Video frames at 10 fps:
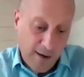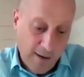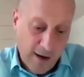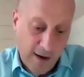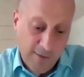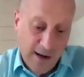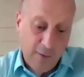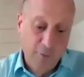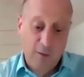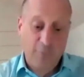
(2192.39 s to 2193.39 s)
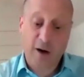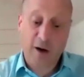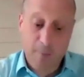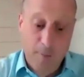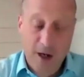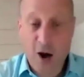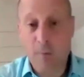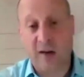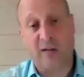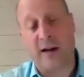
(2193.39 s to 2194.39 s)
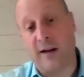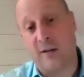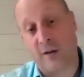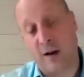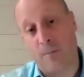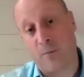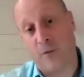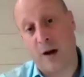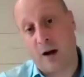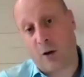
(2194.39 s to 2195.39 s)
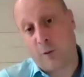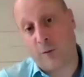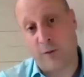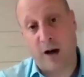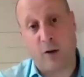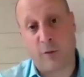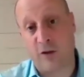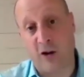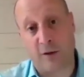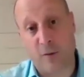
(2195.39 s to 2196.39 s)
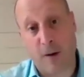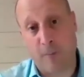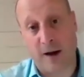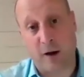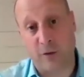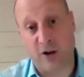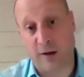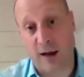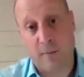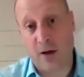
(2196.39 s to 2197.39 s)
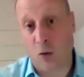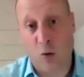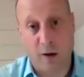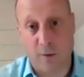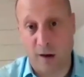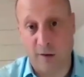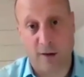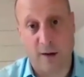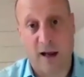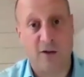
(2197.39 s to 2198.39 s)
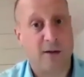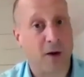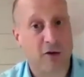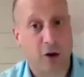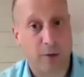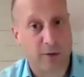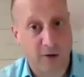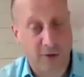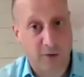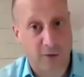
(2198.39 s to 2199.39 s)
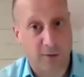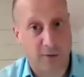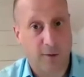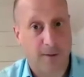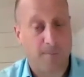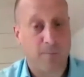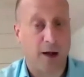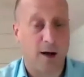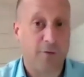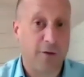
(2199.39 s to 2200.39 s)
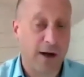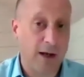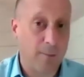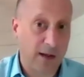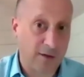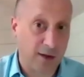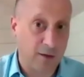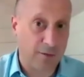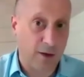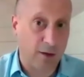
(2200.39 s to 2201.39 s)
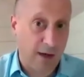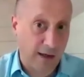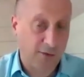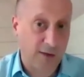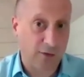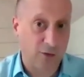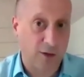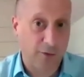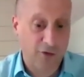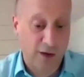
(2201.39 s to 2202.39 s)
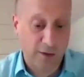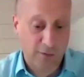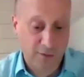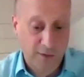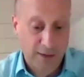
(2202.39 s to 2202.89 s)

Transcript: And finally, but by no means least, the health agenda, the public health agenda. Emma, you're quite right. Antimicrobial resistance, the availability of vaccines or other drugs,